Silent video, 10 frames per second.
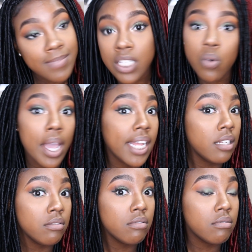
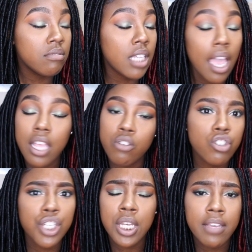you
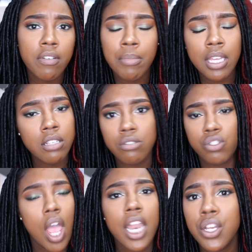shouldn't even be
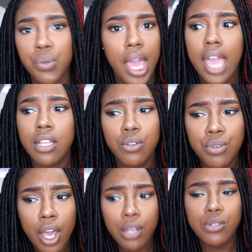trying to do that. You
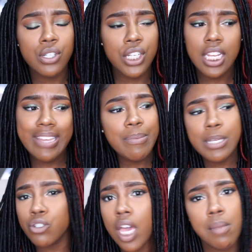know, you shouldn't even
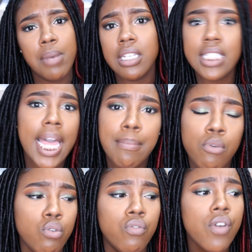be trying to bust that
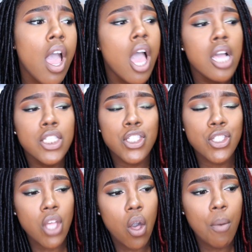move.
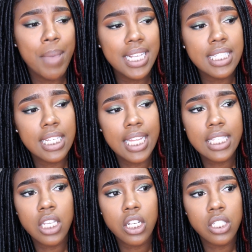So basically, they
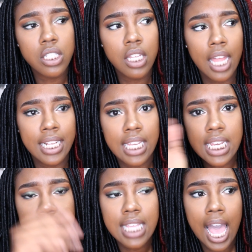took us to like
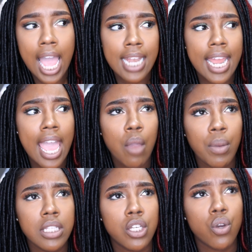the east side. They had
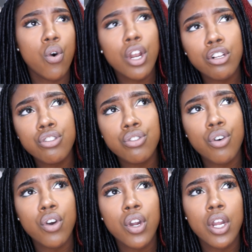went to the corner
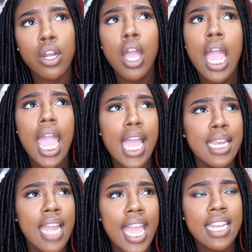store,
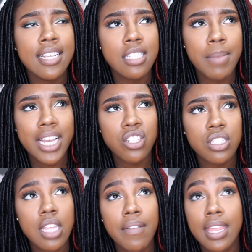and they had did some
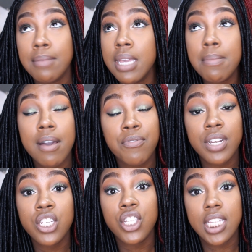extra stuff. And like, me and my
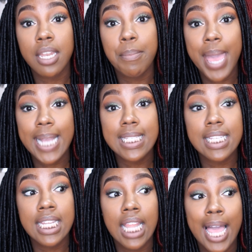friend is just in the back
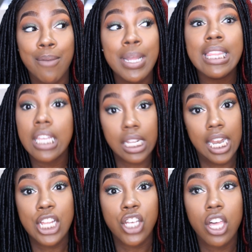seat, like, we looking
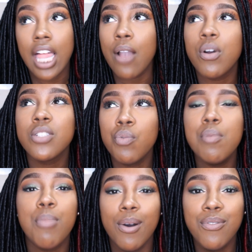at each other, like, because
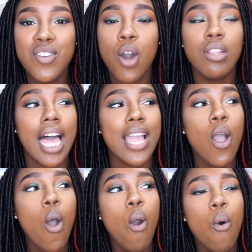we both know, like,
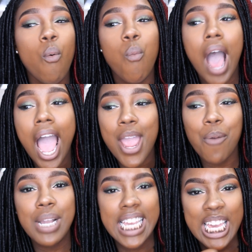why
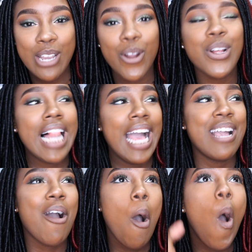are we here?
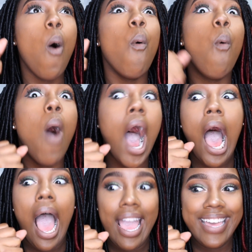Like,
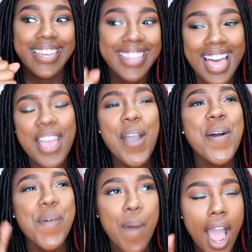why? Like,
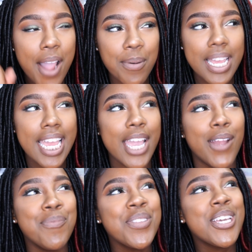why are we
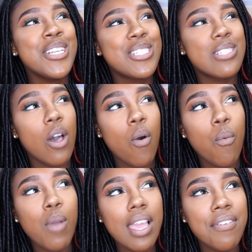here? So
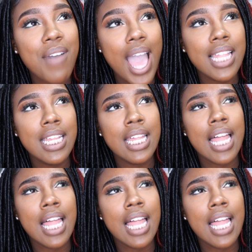we finally